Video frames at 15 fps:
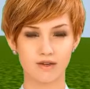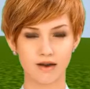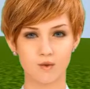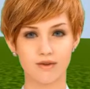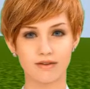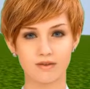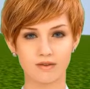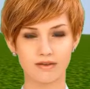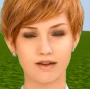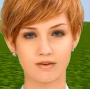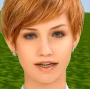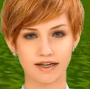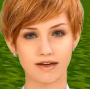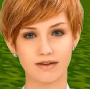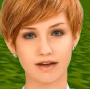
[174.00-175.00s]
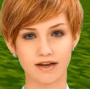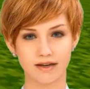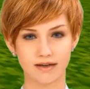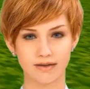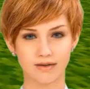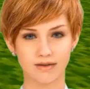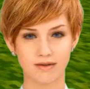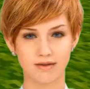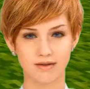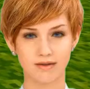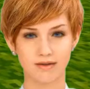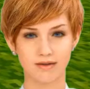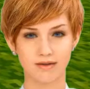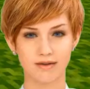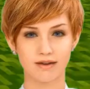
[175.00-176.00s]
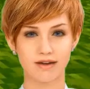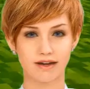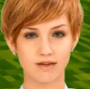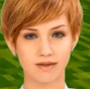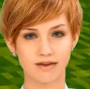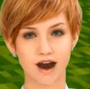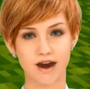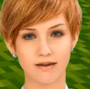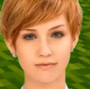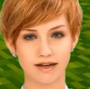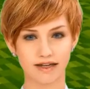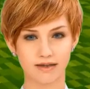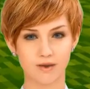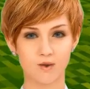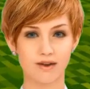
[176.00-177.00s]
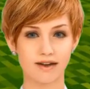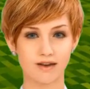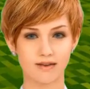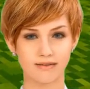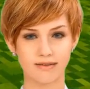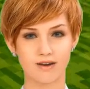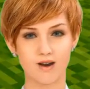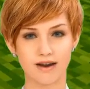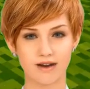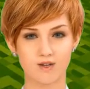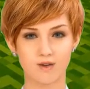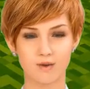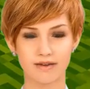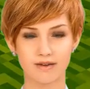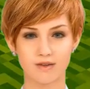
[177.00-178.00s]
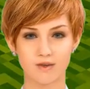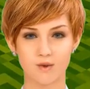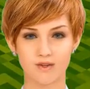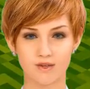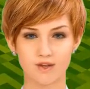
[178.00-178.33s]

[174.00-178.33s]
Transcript: of white material. I call the square function with the